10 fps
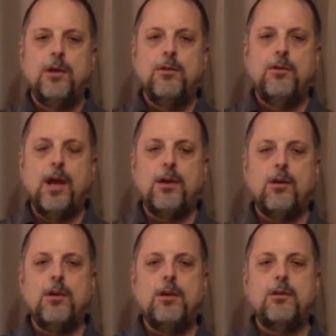You got
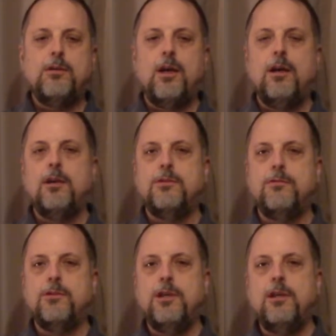Ernie Gutierrez
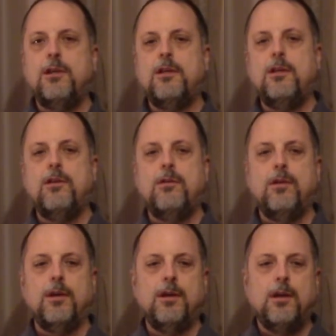of Gina Cue,
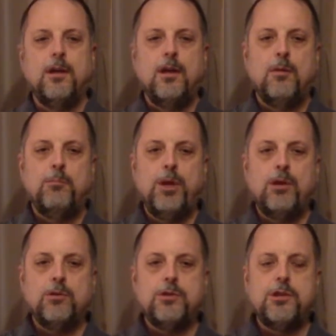and
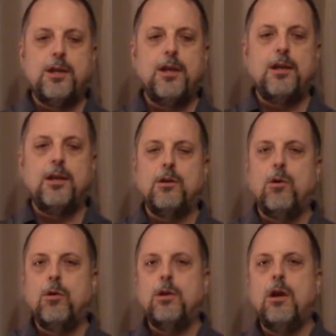Bill Schick
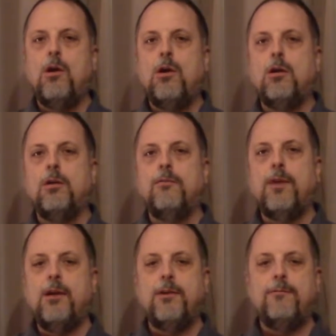Gordon Hart, who
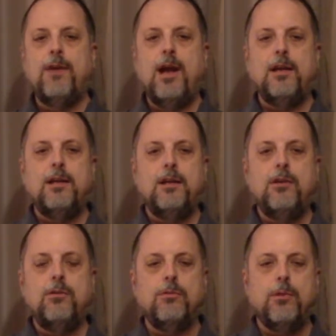founded Viking
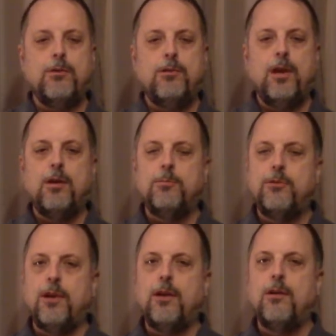Cue, and Richard
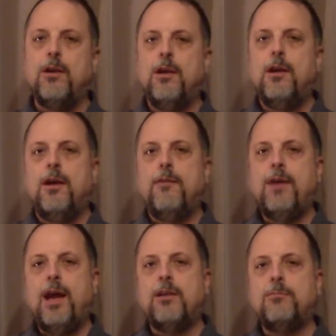Helmstetter of
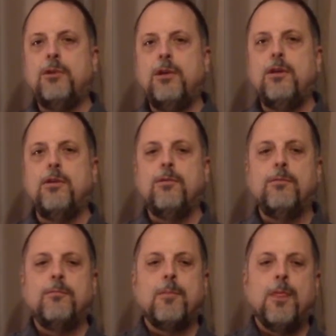Adams Cue,
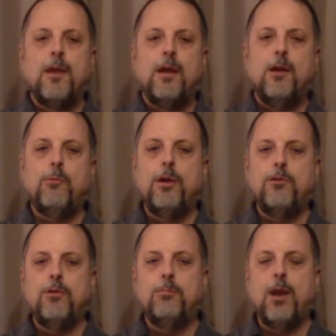and
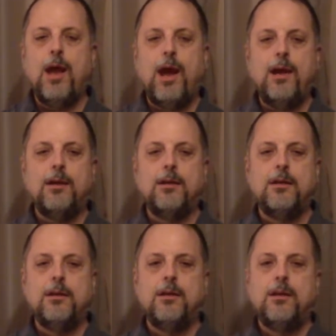Richard Black
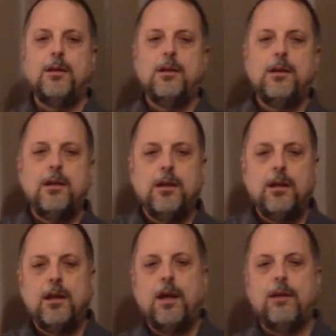
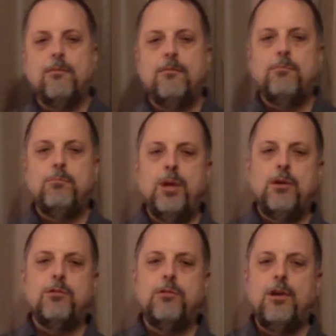and
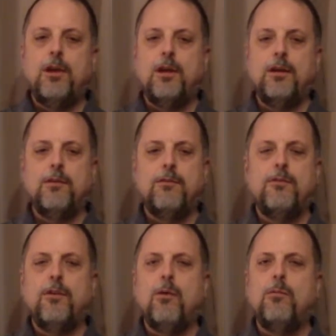Bill Schick. And
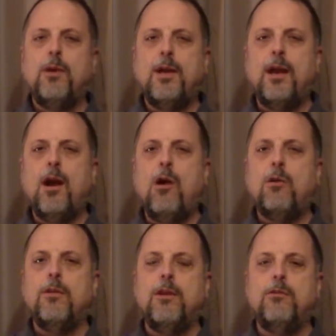so we got all
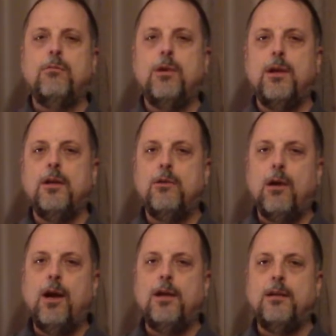of these really
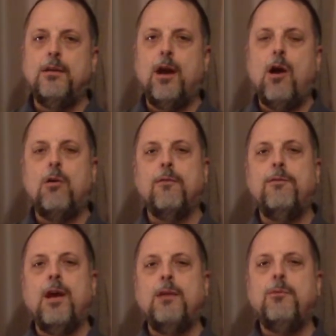great Hall of
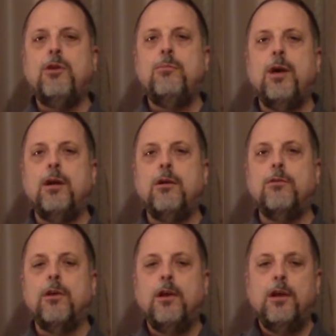Fame cue
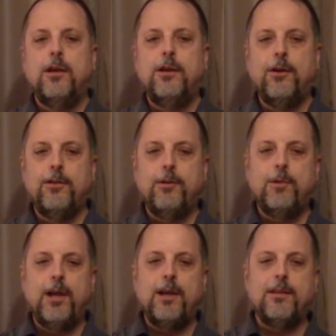makers. You know, and then
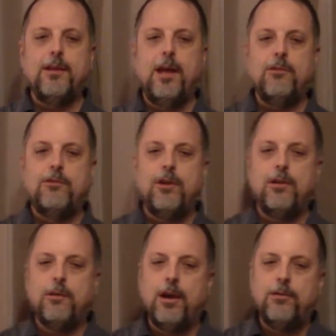we got the next
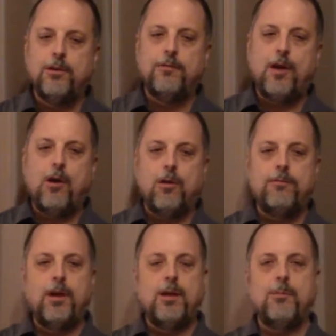generation of Hall of
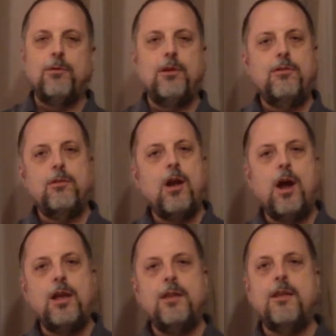Famers. These are
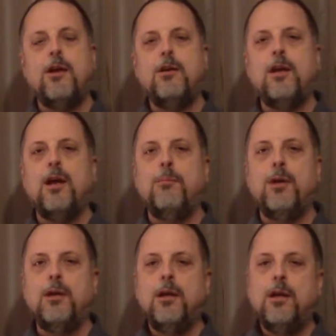not in there yet,
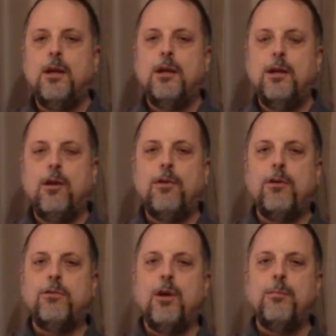but you know, they're
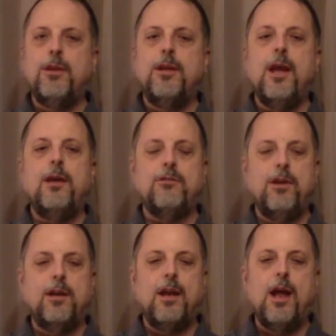some of the next
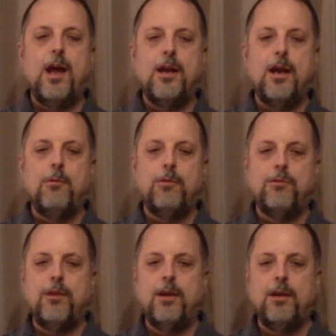in line, I would
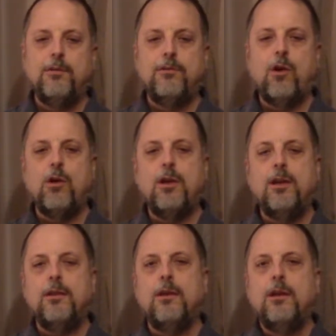say. It started
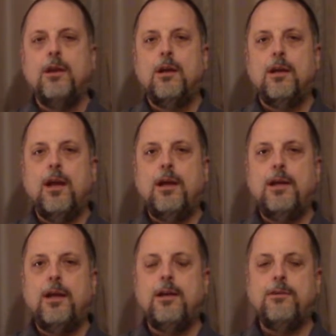in the late
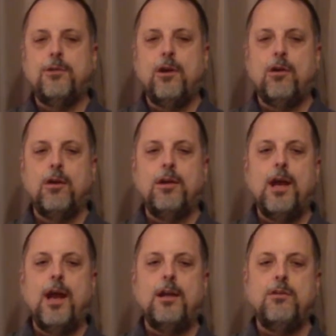80s and early
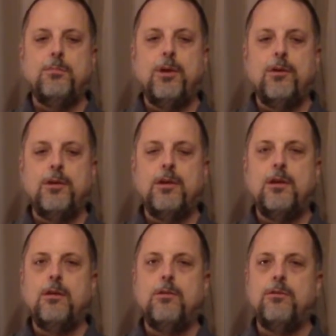90s building
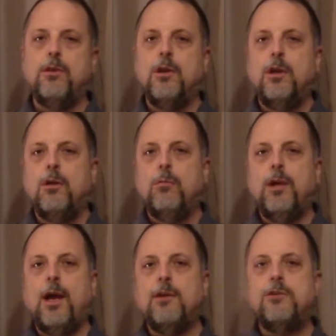cues. We
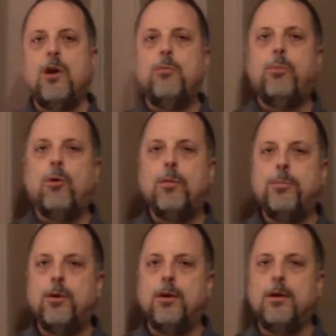got Joe
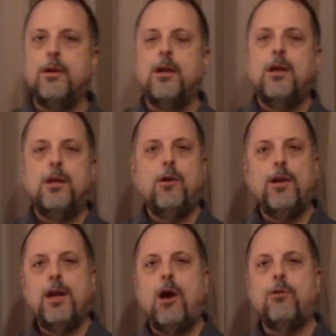Porper, and you know,
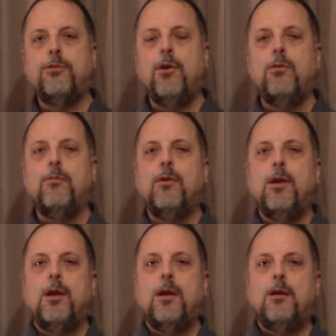he also
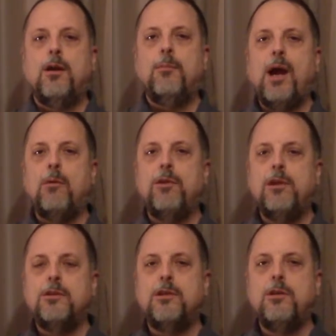come out with
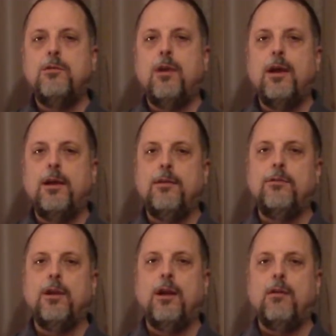his cue lathes
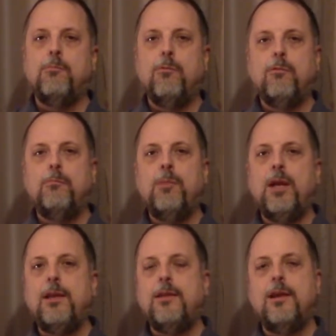and
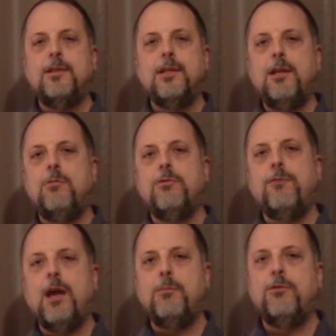many things, and he was
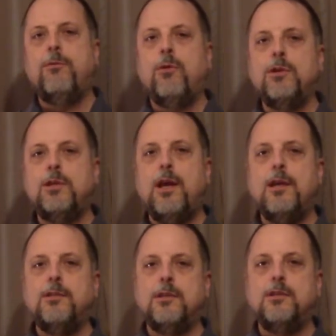famous for his
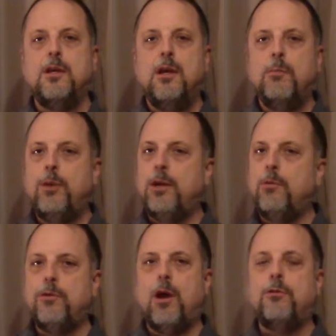cases, but he
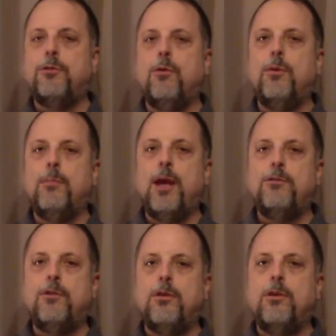was also a
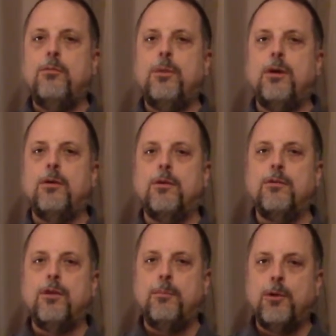master cue builder, and
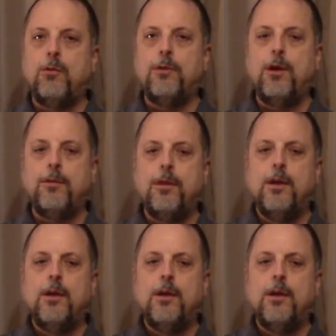some don't know.